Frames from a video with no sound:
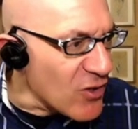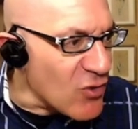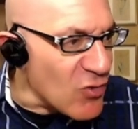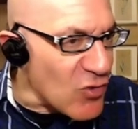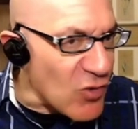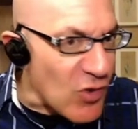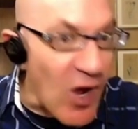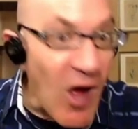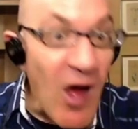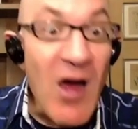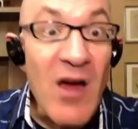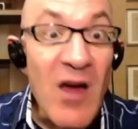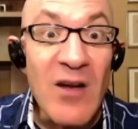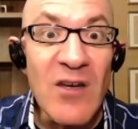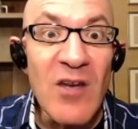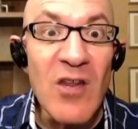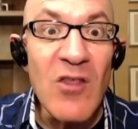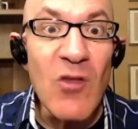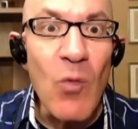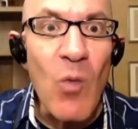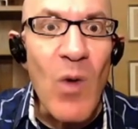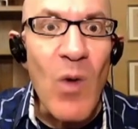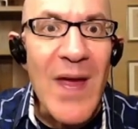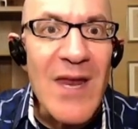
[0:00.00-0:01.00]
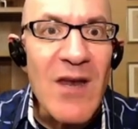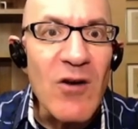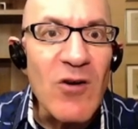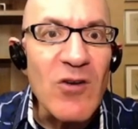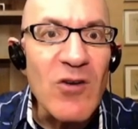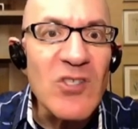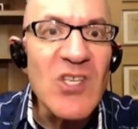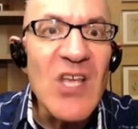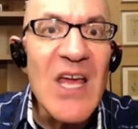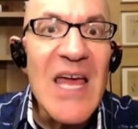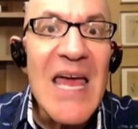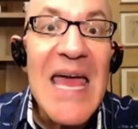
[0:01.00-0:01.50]
talk to the waiters,
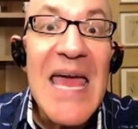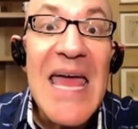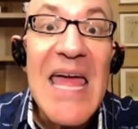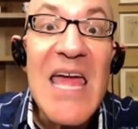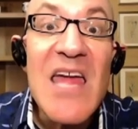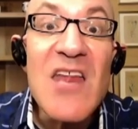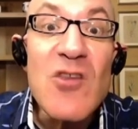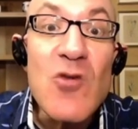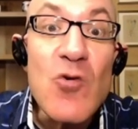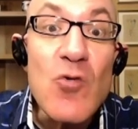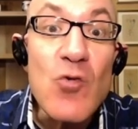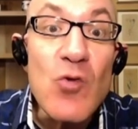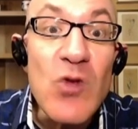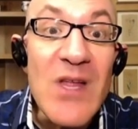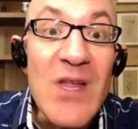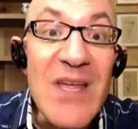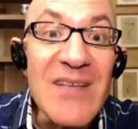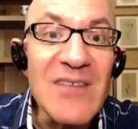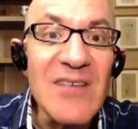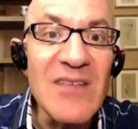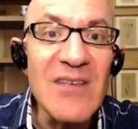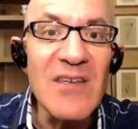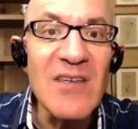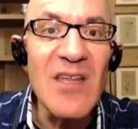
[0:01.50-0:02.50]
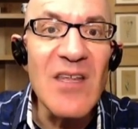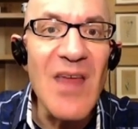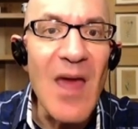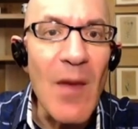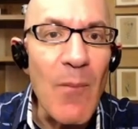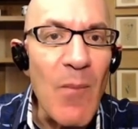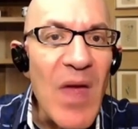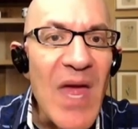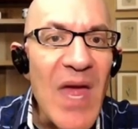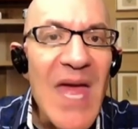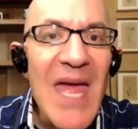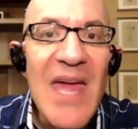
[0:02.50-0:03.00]
and you listen to them
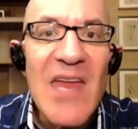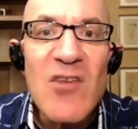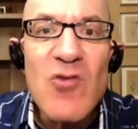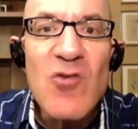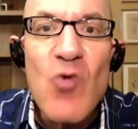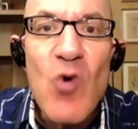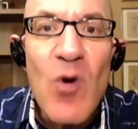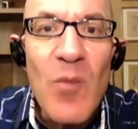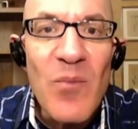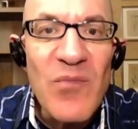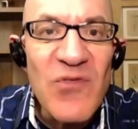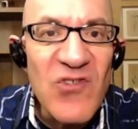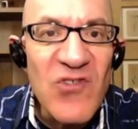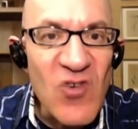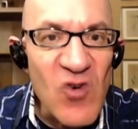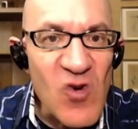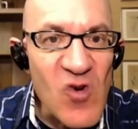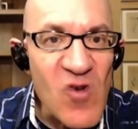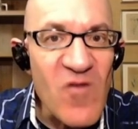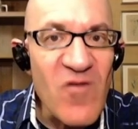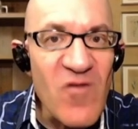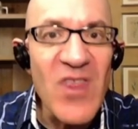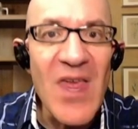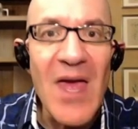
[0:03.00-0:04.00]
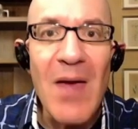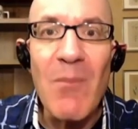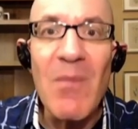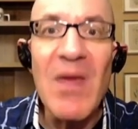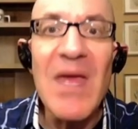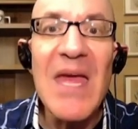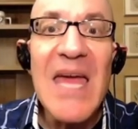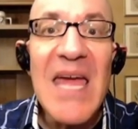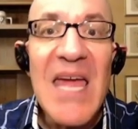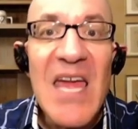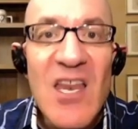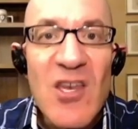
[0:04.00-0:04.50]
and you observe them
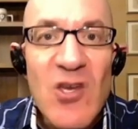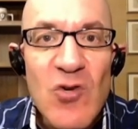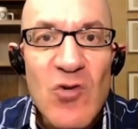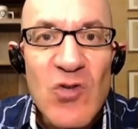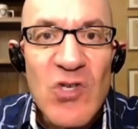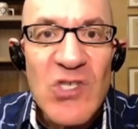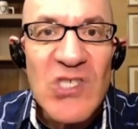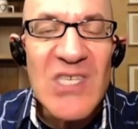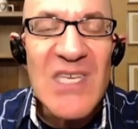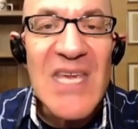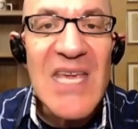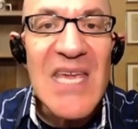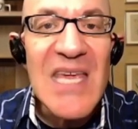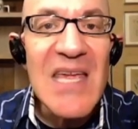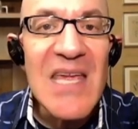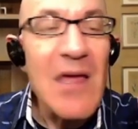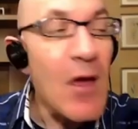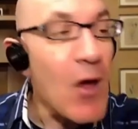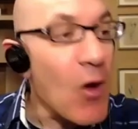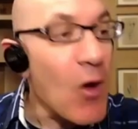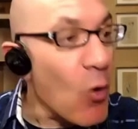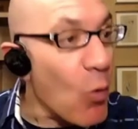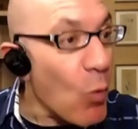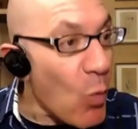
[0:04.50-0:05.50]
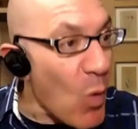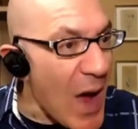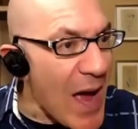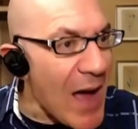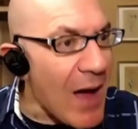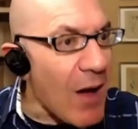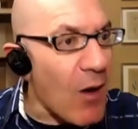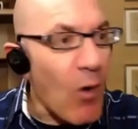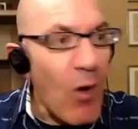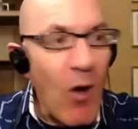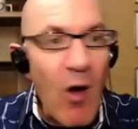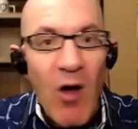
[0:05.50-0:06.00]
and you see,
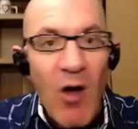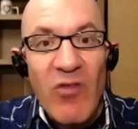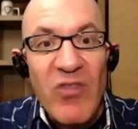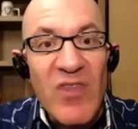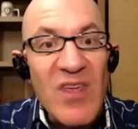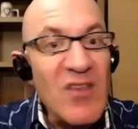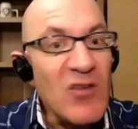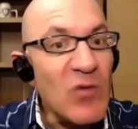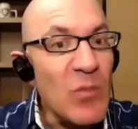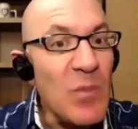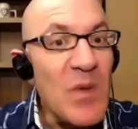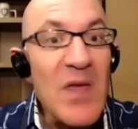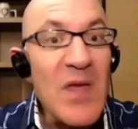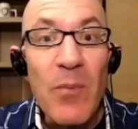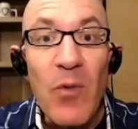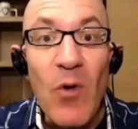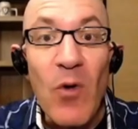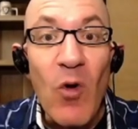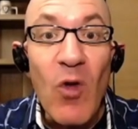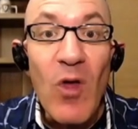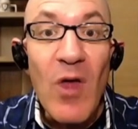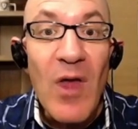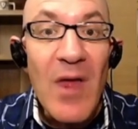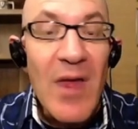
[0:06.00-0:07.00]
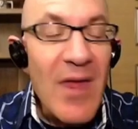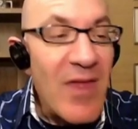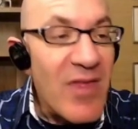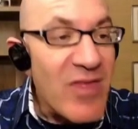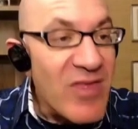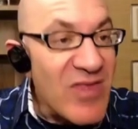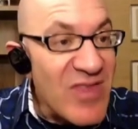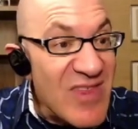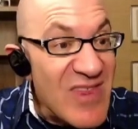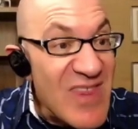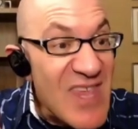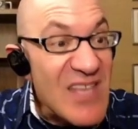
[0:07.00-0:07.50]
wow, these people,
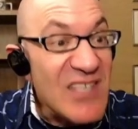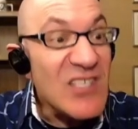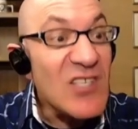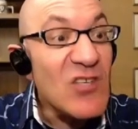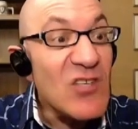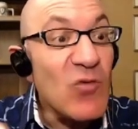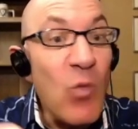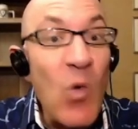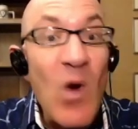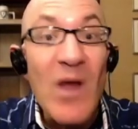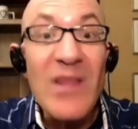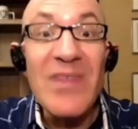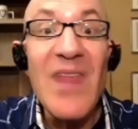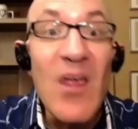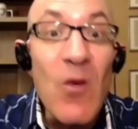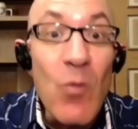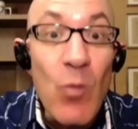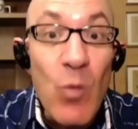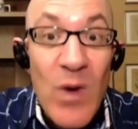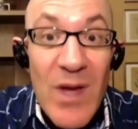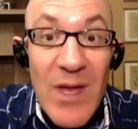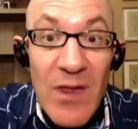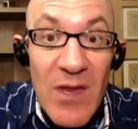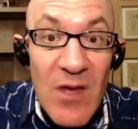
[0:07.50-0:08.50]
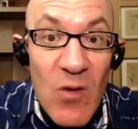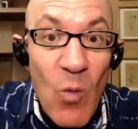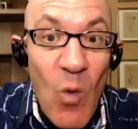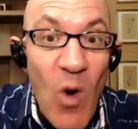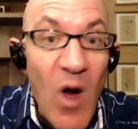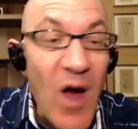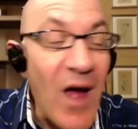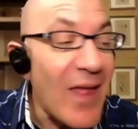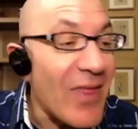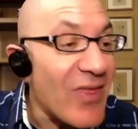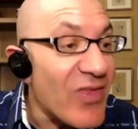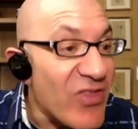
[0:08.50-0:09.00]
this is what they really
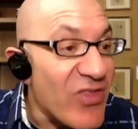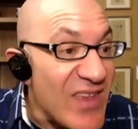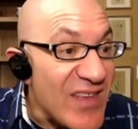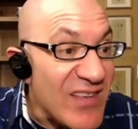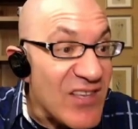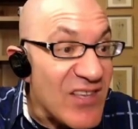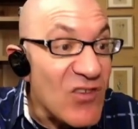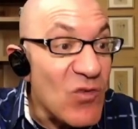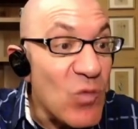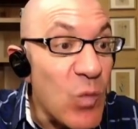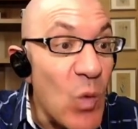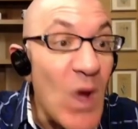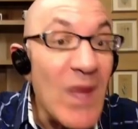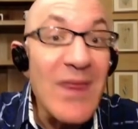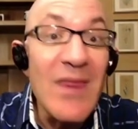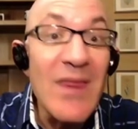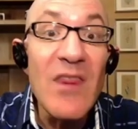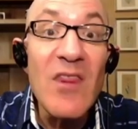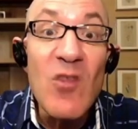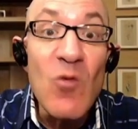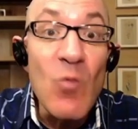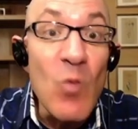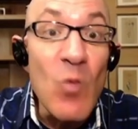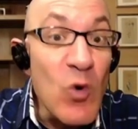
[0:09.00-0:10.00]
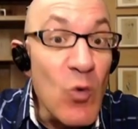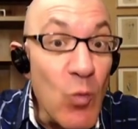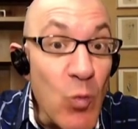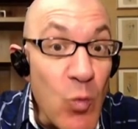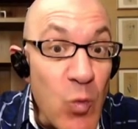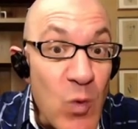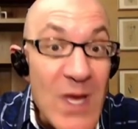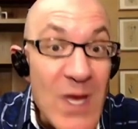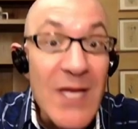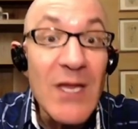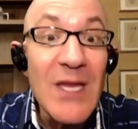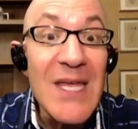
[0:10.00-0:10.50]
want. This is what would
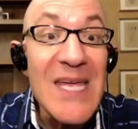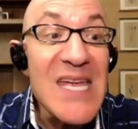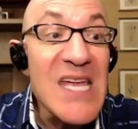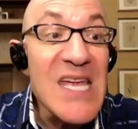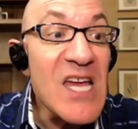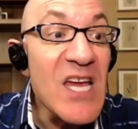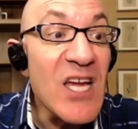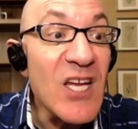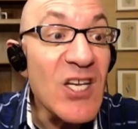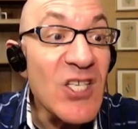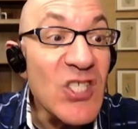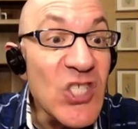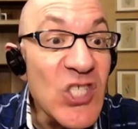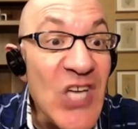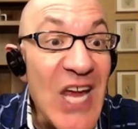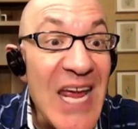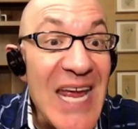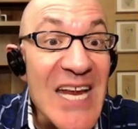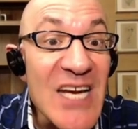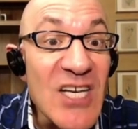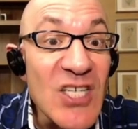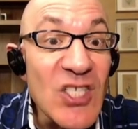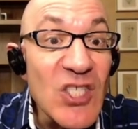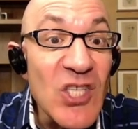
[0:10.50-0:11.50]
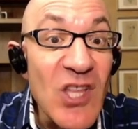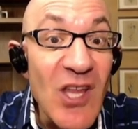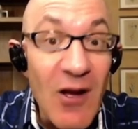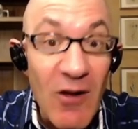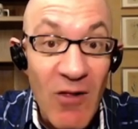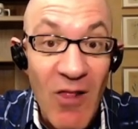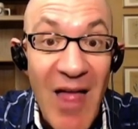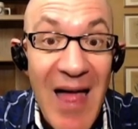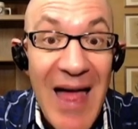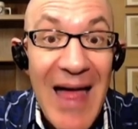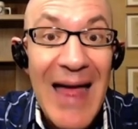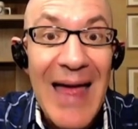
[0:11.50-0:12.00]
really change their
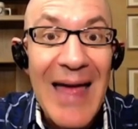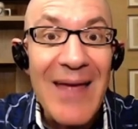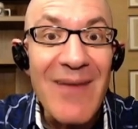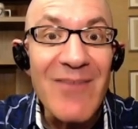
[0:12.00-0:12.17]
lives.